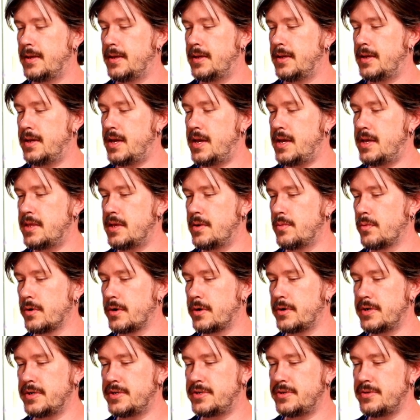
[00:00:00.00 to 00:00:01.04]
And then we're
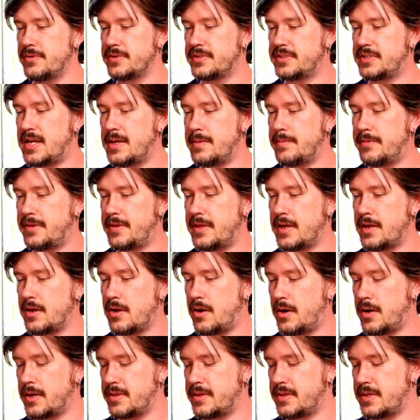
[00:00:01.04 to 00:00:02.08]
going to do the same thing
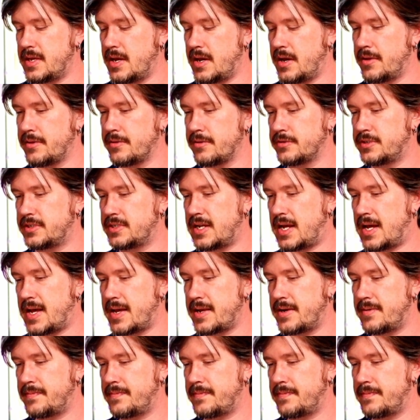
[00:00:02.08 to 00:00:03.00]
on the other side.